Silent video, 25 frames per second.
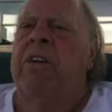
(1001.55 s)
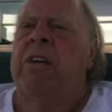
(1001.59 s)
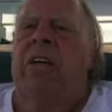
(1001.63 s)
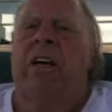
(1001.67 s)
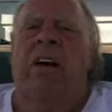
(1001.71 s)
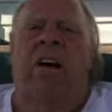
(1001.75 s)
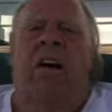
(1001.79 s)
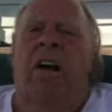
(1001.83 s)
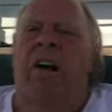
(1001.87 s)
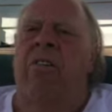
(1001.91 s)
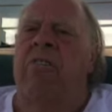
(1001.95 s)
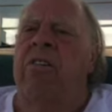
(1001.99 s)
They
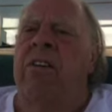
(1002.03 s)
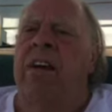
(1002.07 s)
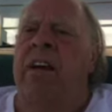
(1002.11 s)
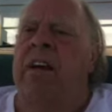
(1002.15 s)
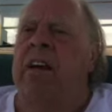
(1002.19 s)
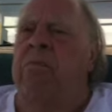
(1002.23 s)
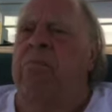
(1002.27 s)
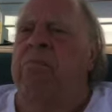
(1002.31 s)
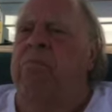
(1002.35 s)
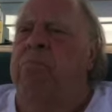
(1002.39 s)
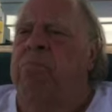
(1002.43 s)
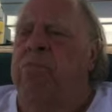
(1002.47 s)
kill everything
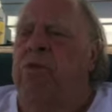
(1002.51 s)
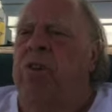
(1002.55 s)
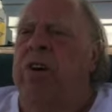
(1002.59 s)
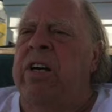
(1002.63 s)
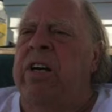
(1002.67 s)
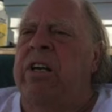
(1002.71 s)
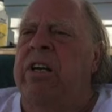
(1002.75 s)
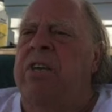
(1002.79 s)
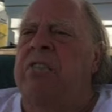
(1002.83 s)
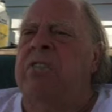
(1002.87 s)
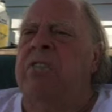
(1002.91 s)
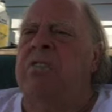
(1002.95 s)
that
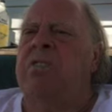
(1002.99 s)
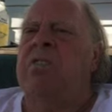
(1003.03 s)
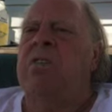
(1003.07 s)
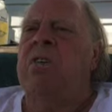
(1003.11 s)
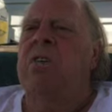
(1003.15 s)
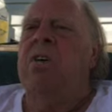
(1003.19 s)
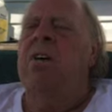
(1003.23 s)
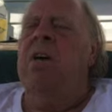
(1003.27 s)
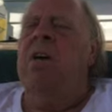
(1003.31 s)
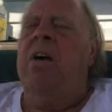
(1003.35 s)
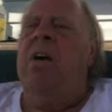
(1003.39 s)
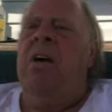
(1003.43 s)
breathes
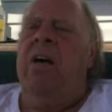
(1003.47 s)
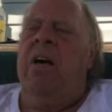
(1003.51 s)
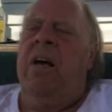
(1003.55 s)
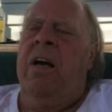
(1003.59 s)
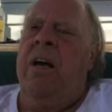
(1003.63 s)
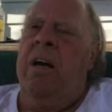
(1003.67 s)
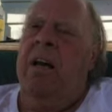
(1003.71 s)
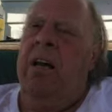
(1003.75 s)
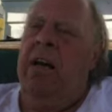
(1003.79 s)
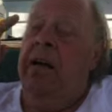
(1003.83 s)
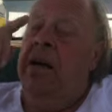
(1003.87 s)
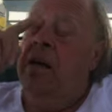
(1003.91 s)

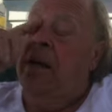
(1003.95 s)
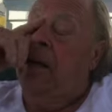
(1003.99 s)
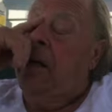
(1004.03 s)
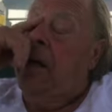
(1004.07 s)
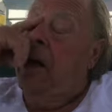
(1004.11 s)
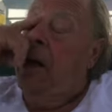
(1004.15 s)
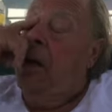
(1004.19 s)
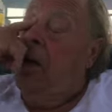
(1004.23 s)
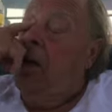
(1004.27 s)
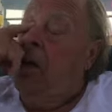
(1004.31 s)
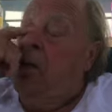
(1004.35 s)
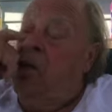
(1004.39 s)

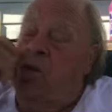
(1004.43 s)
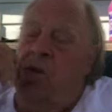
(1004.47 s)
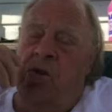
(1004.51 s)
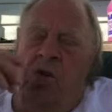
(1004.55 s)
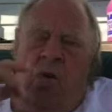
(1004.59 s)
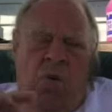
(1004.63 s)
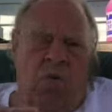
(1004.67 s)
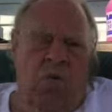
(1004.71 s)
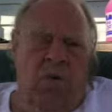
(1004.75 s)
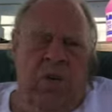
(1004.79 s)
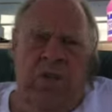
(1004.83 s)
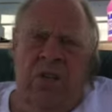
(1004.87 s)
until there's
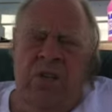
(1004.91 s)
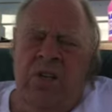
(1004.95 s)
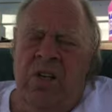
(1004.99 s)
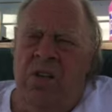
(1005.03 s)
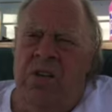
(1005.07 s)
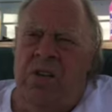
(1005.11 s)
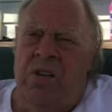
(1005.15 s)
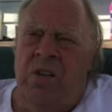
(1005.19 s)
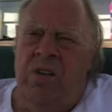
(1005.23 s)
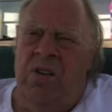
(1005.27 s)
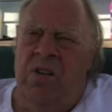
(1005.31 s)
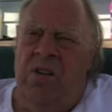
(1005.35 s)
no
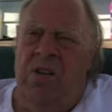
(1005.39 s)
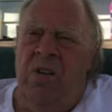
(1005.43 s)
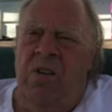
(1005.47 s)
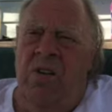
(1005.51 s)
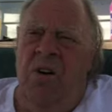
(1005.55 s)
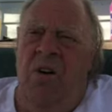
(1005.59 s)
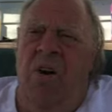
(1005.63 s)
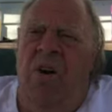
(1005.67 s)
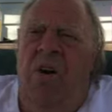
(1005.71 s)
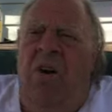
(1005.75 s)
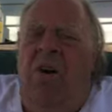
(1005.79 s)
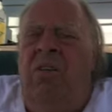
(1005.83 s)
resistance at
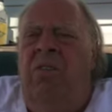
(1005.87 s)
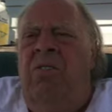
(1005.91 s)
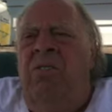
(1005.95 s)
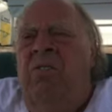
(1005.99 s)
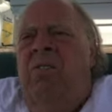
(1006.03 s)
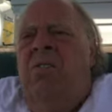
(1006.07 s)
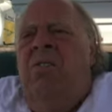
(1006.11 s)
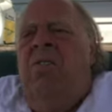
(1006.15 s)
all.